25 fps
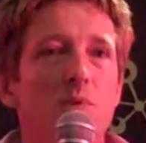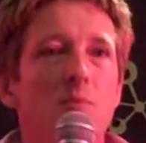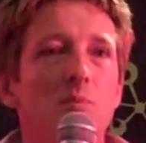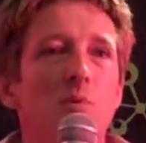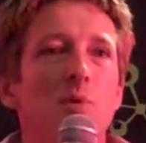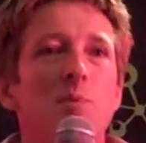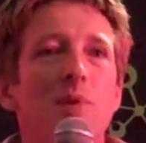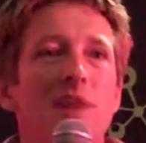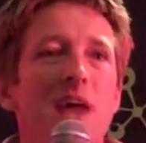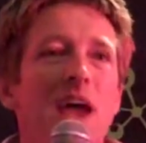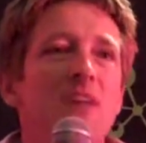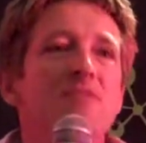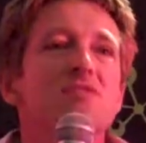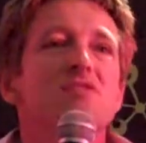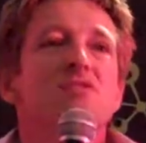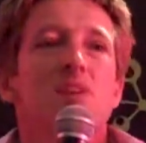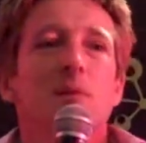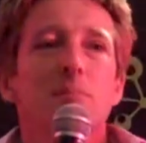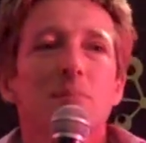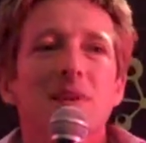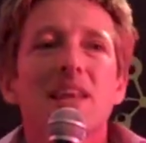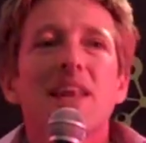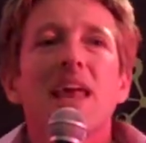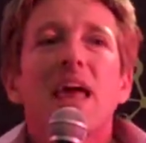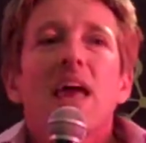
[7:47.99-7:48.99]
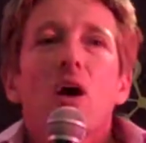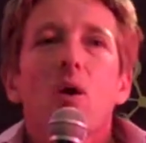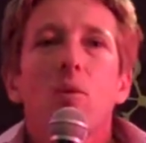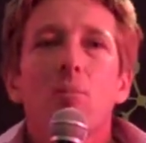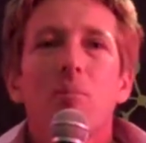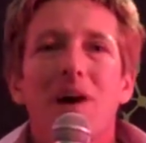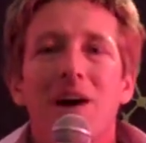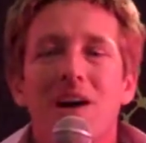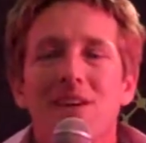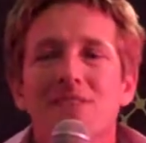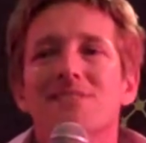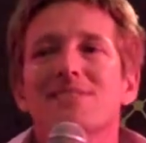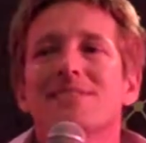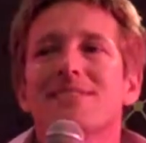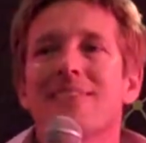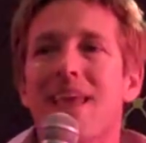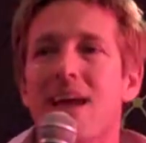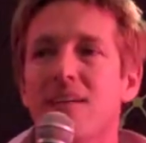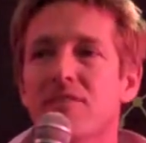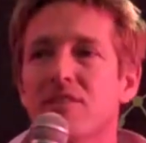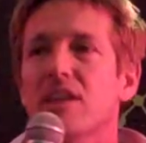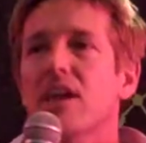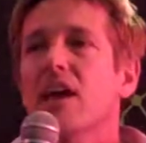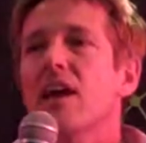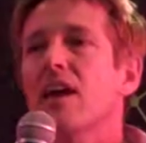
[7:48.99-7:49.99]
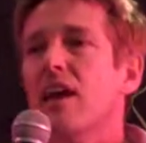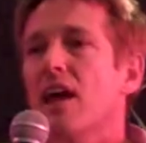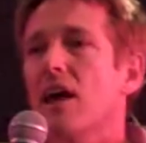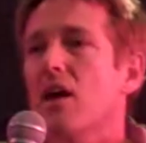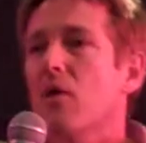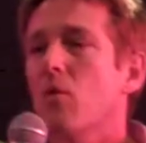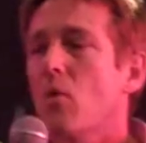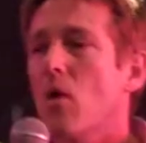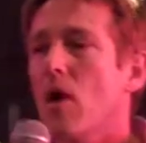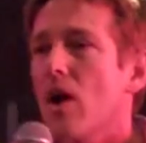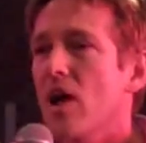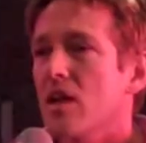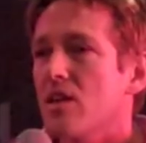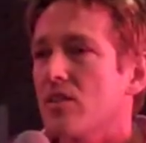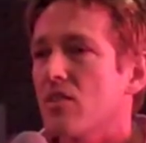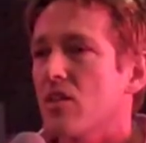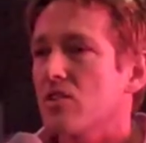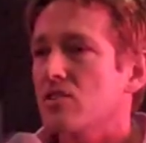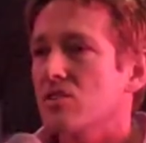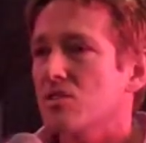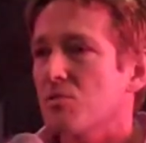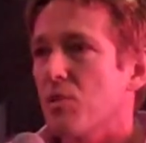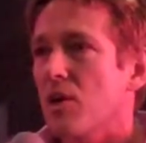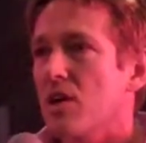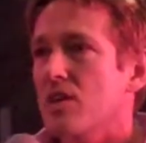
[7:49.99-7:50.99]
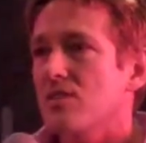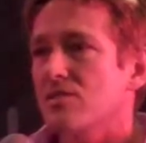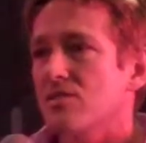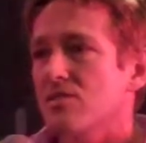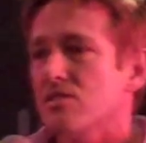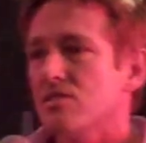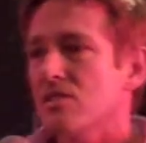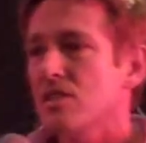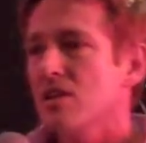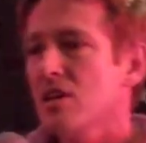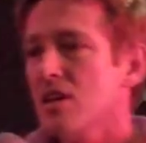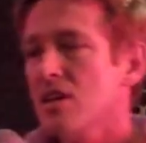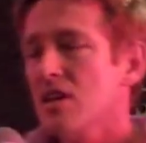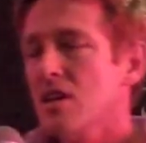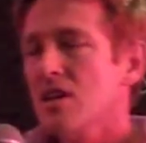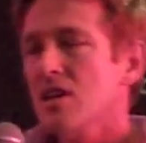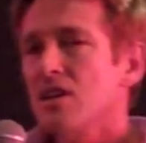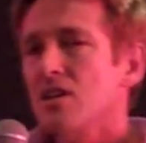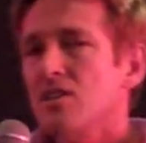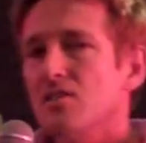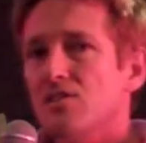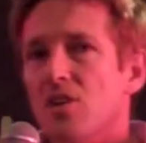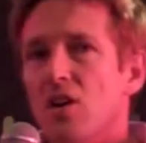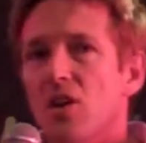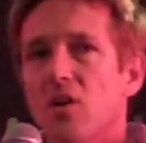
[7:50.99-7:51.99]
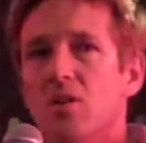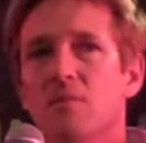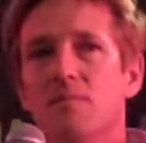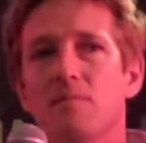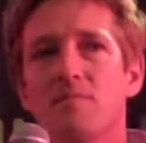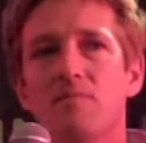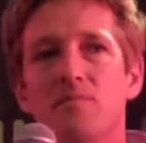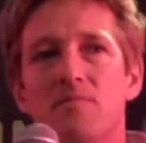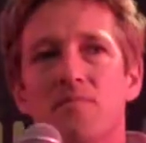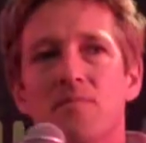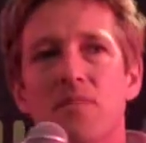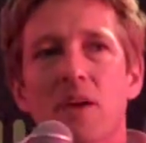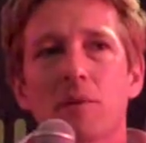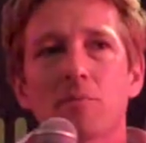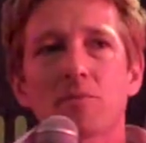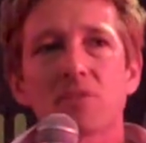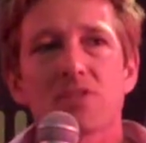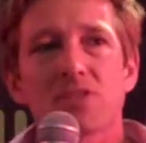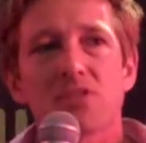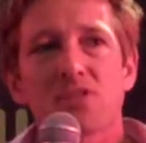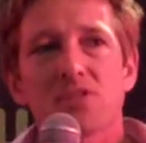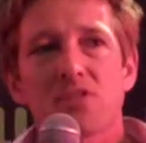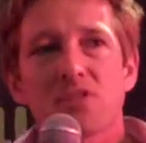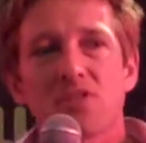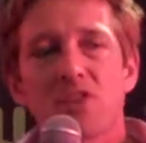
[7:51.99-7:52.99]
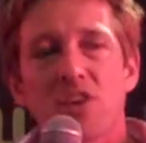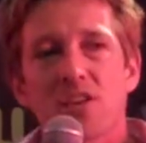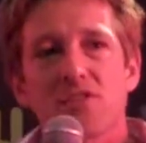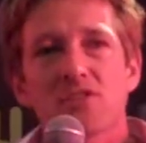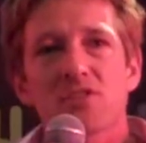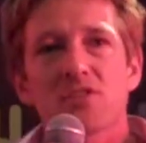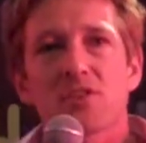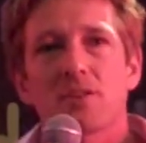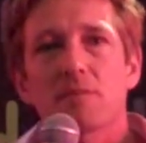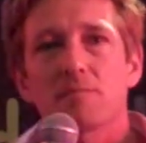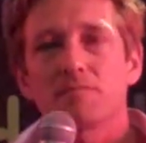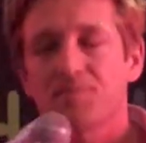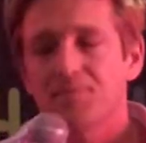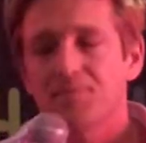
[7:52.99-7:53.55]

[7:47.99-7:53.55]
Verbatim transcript: we would have somebody help us navigate our way in those spaces. So that was the suggestion.